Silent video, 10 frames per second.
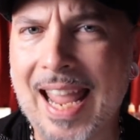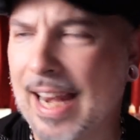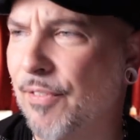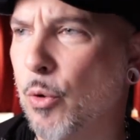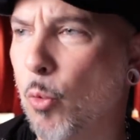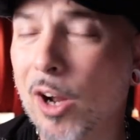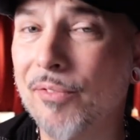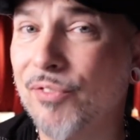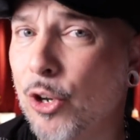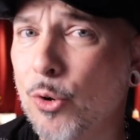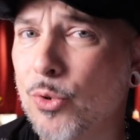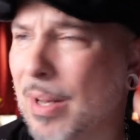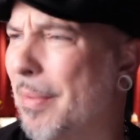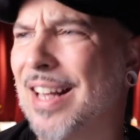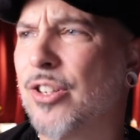And if you want
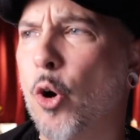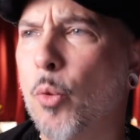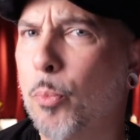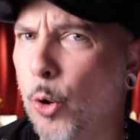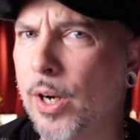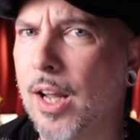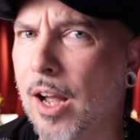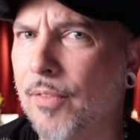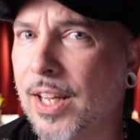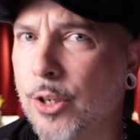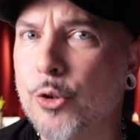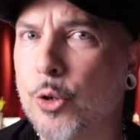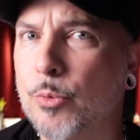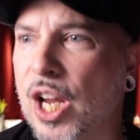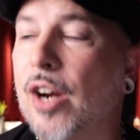views, I mean, that's the whole point of a
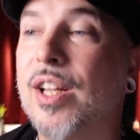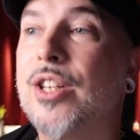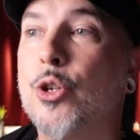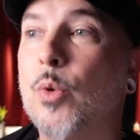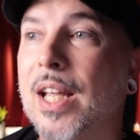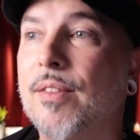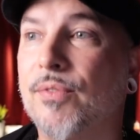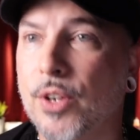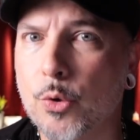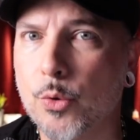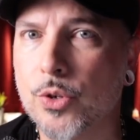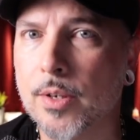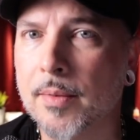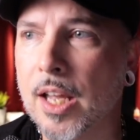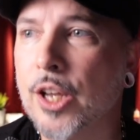YouTube channel, is to get views.